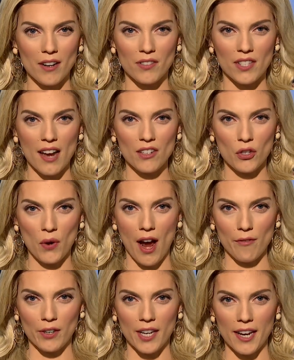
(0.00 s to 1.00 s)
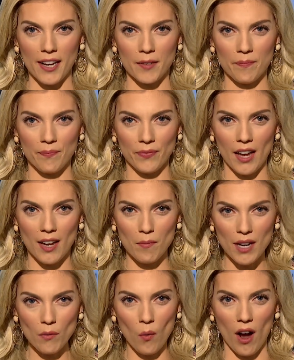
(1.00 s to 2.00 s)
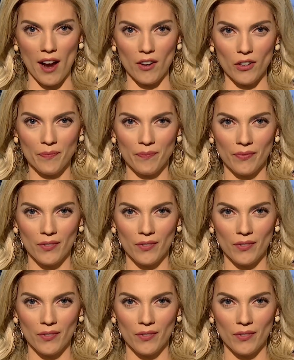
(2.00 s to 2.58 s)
of sex trafficking, and meanwhile,